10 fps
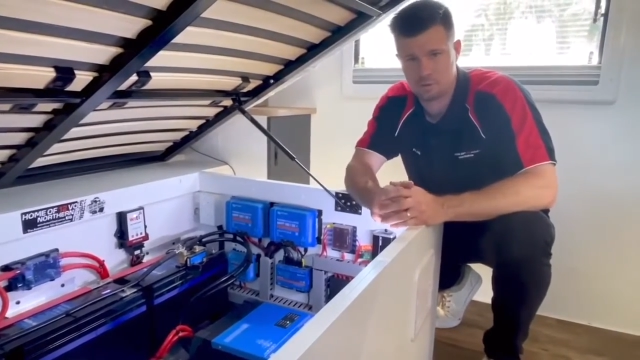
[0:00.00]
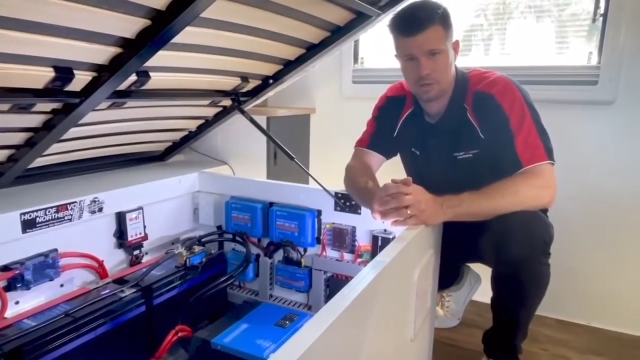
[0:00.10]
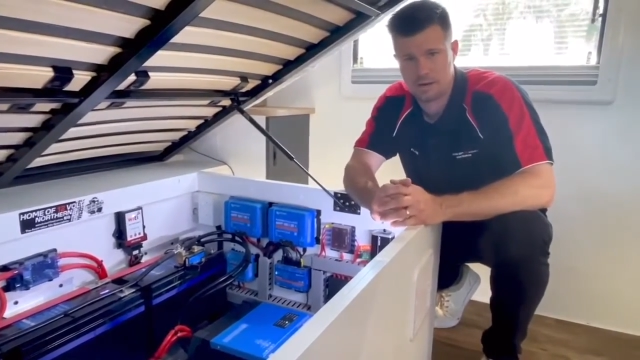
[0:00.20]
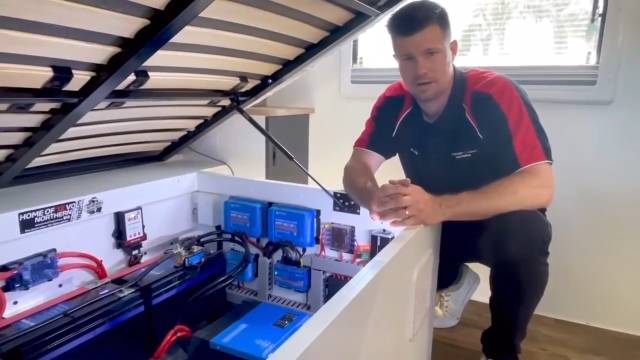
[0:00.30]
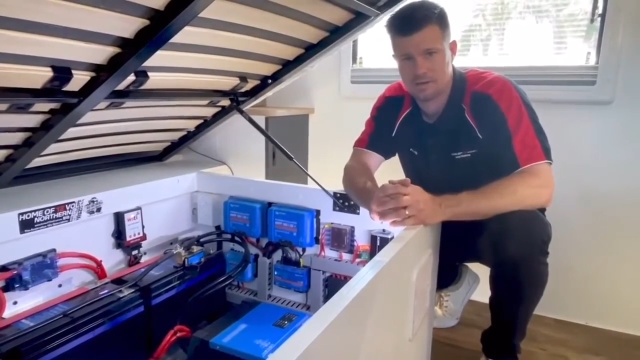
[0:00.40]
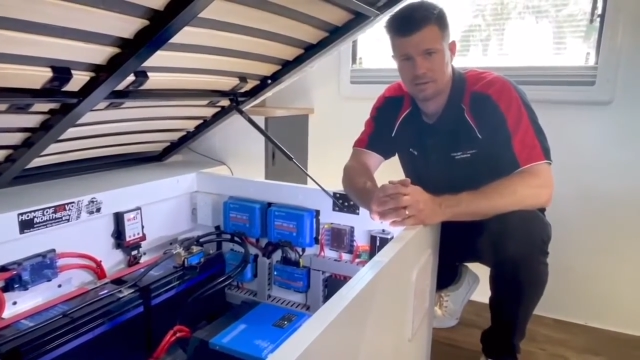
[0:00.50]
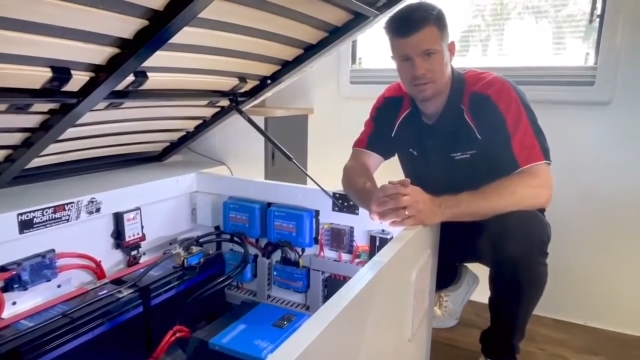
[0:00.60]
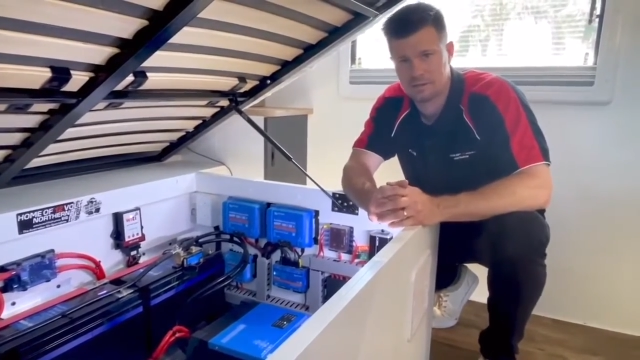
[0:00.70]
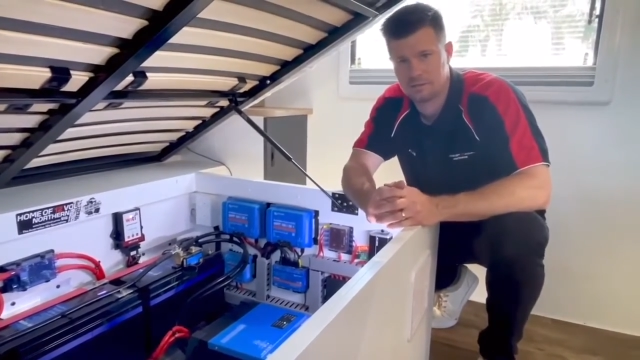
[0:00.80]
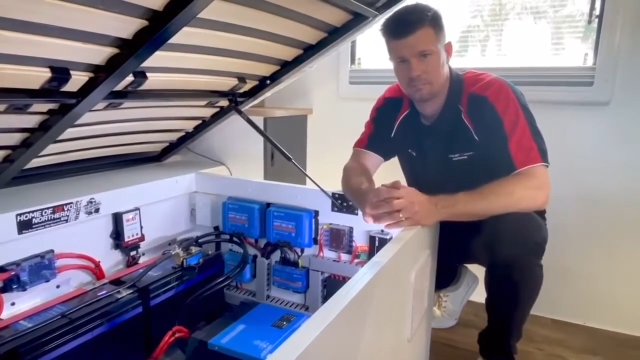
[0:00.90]
charge
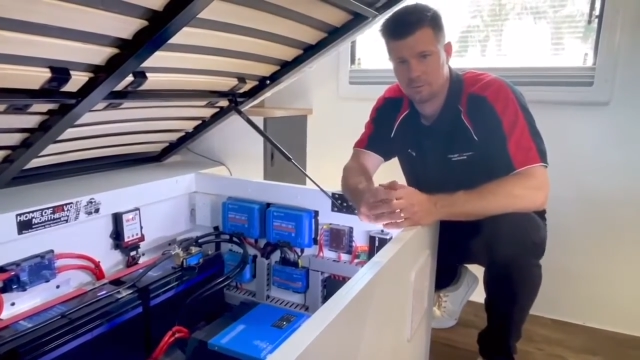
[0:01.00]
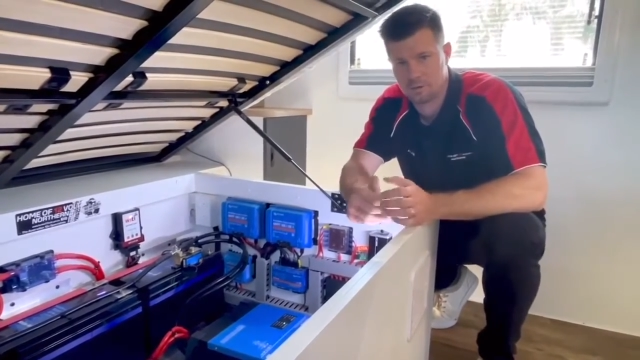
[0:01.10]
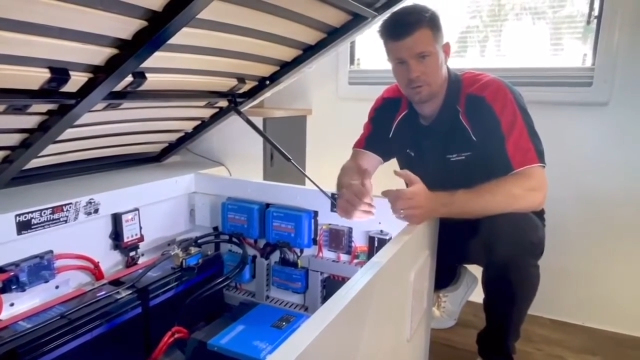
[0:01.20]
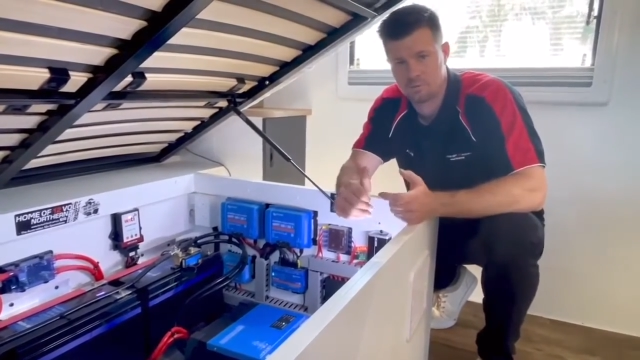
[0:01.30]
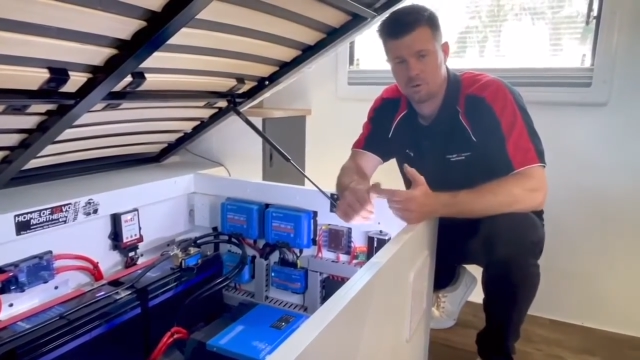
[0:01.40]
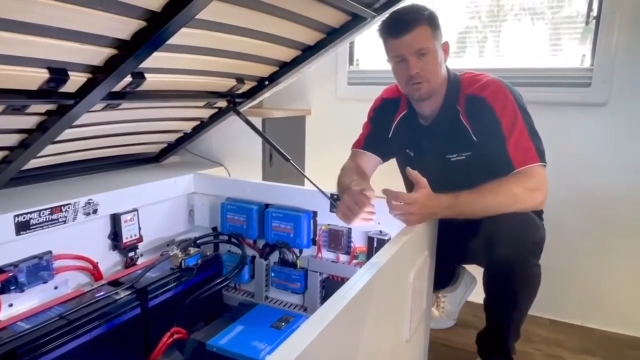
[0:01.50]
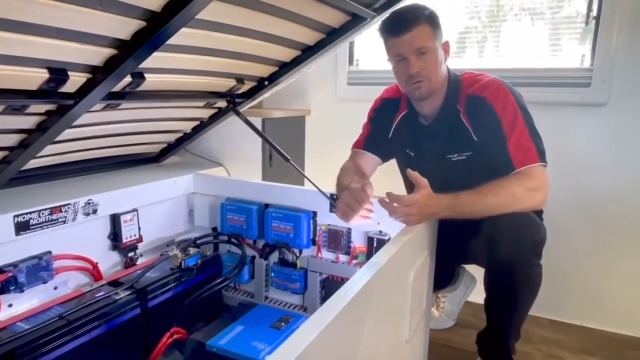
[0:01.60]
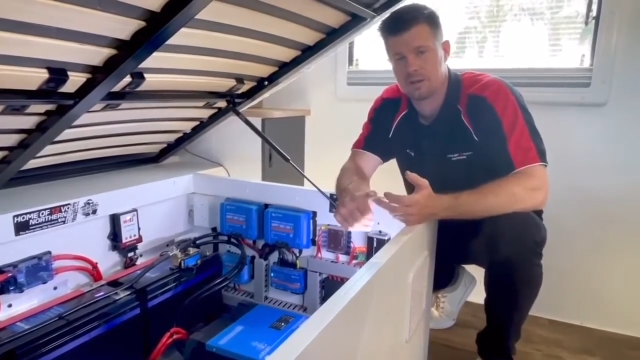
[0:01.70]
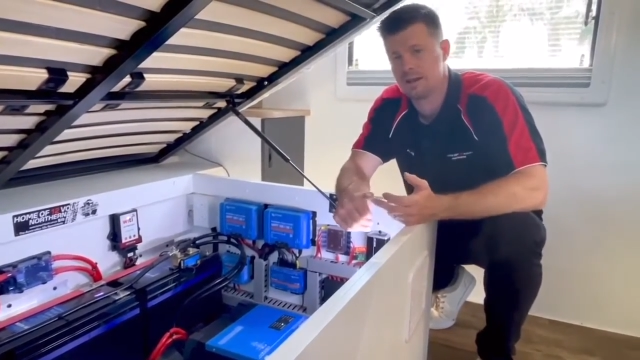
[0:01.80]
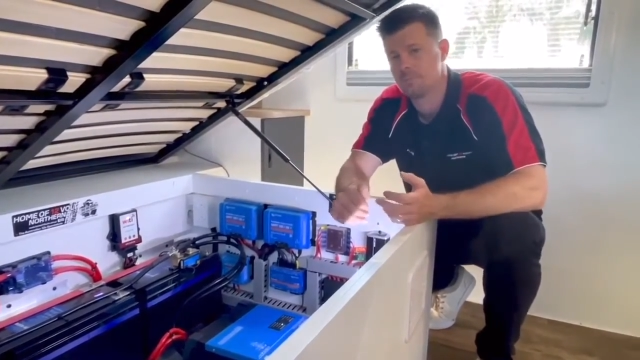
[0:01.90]
in both watts
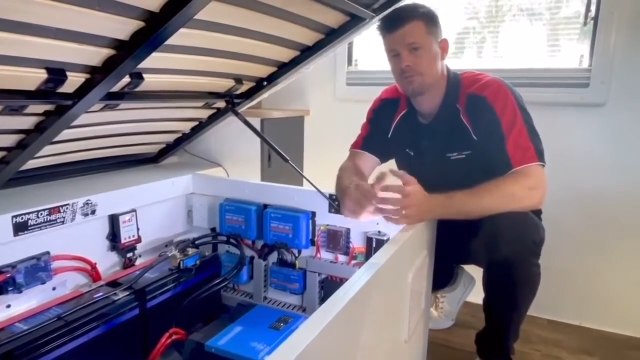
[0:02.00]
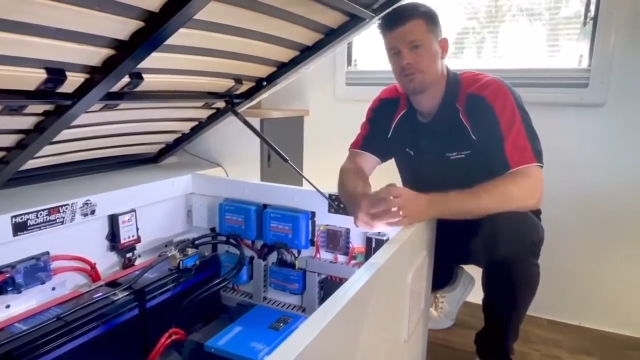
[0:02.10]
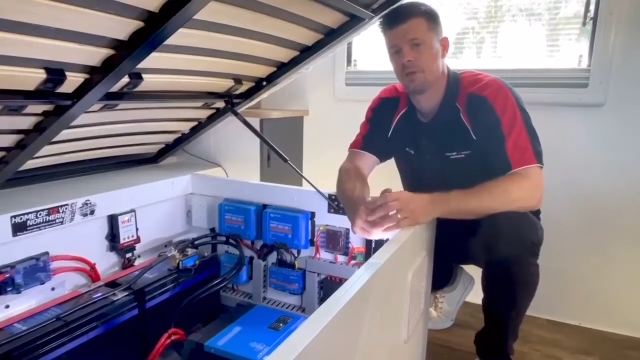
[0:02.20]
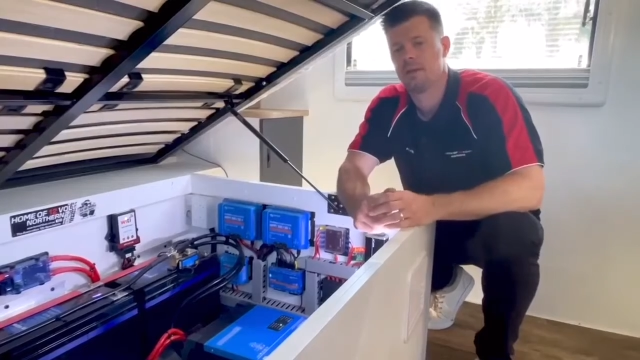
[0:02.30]
and amps,